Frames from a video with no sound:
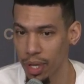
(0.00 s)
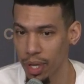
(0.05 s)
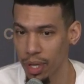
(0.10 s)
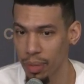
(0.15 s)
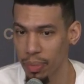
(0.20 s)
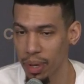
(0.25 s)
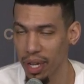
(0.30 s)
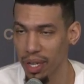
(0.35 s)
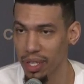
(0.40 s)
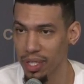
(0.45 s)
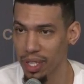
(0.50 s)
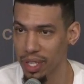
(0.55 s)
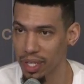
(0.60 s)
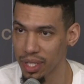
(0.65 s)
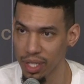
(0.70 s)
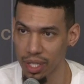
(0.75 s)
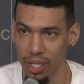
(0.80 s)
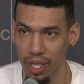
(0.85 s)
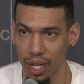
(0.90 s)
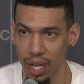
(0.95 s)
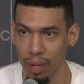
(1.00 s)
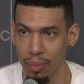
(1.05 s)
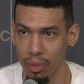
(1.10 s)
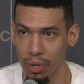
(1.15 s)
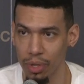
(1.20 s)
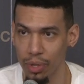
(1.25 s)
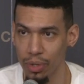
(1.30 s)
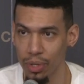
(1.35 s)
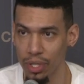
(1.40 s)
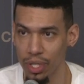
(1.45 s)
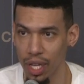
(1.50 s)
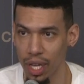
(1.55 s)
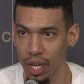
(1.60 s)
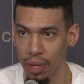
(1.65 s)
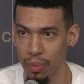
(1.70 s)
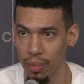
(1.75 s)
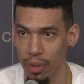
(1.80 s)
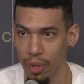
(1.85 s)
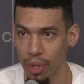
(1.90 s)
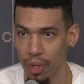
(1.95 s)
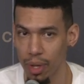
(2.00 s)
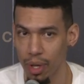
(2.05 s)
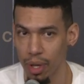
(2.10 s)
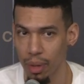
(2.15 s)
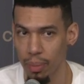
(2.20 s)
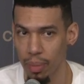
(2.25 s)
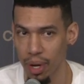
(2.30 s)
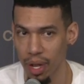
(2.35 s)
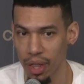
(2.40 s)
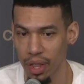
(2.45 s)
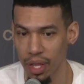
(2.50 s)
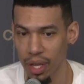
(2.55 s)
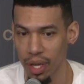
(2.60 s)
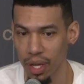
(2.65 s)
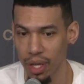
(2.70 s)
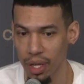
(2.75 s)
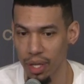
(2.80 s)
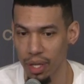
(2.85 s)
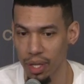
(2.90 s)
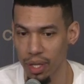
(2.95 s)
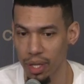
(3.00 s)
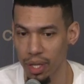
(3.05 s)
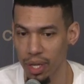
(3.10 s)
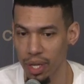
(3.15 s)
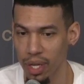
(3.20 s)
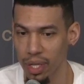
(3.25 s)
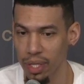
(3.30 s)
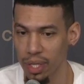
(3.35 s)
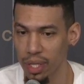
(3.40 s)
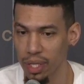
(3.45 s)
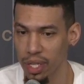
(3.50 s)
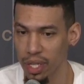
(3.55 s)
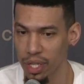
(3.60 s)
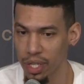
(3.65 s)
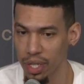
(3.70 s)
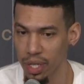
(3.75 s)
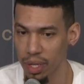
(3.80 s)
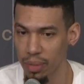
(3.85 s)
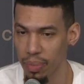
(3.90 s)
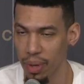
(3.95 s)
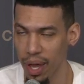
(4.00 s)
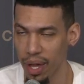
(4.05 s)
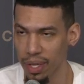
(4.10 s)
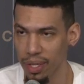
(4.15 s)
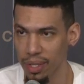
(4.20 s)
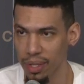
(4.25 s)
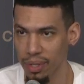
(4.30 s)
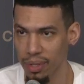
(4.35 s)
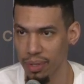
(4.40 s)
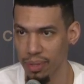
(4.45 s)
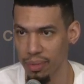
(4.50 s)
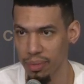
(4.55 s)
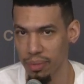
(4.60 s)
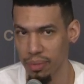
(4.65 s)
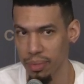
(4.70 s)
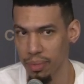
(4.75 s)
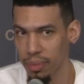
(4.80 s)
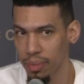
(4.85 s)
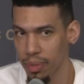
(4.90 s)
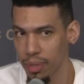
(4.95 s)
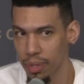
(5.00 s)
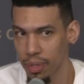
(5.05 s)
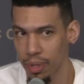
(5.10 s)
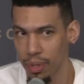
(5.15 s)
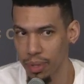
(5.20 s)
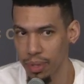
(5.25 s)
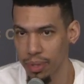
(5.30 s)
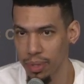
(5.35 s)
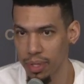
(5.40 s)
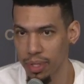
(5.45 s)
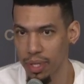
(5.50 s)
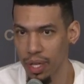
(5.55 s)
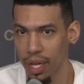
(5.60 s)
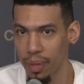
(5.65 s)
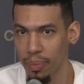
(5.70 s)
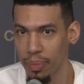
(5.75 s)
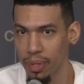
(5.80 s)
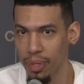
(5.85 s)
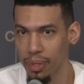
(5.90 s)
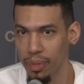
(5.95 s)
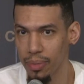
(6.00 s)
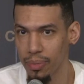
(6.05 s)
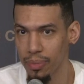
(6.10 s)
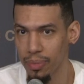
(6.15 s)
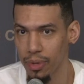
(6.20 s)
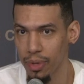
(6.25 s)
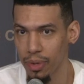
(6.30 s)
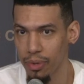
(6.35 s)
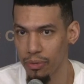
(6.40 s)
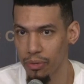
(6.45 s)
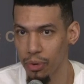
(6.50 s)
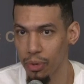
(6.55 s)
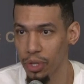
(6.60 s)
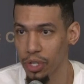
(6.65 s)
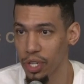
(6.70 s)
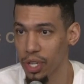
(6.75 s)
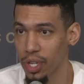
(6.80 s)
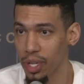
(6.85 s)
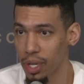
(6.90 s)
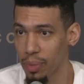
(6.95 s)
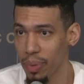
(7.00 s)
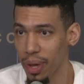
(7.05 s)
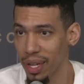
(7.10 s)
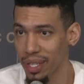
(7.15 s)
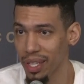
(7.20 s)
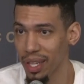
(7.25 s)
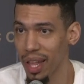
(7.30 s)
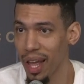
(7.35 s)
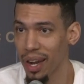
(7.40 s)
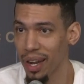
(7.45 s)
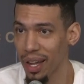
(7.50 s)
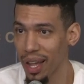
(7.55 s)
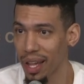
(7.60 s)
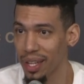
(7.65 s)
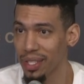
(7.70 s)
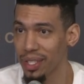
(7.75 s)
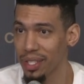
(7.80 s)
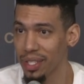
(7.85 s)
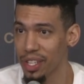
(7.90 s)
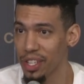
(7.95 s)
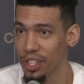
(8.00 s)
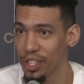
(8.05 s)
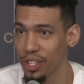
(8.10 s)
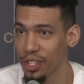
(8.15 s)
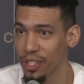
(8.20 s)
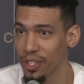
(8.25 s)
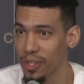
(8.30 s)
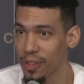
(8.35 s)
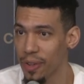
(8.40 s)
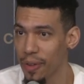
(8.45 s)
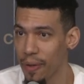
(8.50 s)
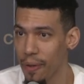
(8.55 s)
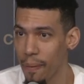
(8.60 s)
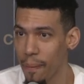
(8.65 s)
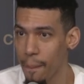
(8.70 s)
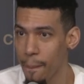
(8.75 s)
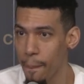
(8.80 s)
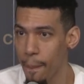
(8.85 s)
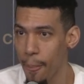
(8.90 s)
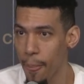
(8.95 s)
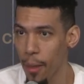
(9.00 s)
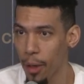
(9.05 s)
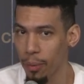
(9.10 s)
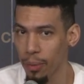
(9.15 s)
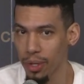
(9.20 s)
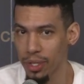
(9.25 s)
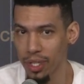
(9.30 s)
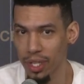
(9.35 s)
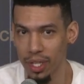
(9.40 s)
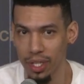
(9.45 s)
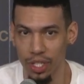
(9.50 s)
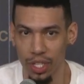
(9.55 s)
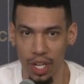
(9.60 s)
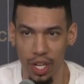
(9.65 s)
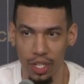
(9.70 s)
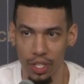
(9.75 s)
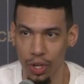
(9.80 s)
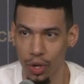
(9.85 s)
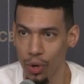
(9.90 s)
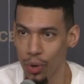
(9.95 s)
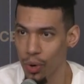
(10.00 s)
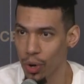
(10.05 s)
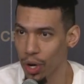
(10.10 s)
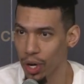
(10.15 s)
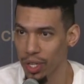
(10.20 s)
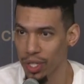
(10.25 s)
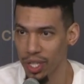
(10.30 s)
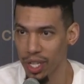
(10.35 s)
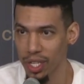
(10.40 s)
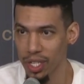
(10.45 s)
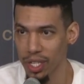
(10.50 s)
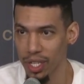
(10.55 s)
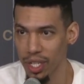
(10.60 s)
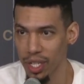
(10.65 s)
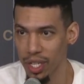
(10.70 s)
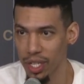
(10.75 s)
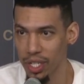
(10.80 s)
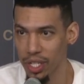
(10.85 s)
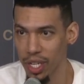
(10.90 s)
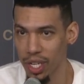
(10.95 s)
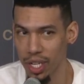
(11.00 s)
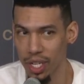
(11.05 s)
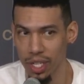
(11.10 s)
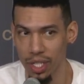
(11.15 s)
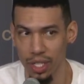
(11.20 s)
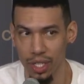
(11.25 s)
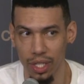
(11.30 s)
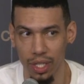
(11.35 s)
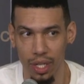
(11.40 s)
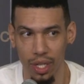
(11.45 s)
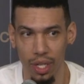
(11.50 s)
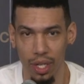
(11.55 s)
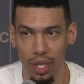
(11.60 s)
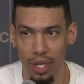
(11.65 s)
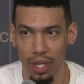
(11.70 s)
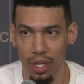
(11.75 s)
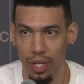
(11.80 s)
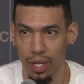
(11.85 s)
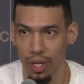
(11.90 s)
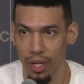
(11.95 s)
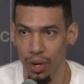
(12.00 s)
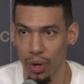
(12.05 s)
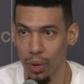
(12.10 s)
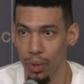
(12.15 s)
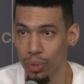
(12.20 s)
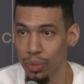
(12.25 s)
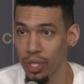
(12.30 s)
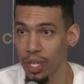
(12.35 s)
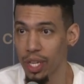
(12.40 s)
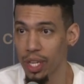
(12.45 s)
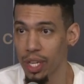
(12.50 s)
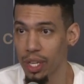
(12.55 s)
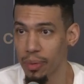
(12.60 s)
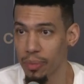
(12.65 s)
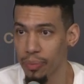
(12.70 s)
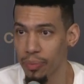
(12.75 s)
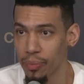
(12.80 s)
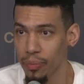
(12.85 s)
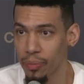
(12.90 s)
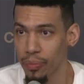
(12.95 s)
and make a decision just like I'm going to do the same. But I think his decision impacts, you know, not be foolish here, it impacts a lot of guys' decisions. Because he can change a whole organization, he can change a whole team,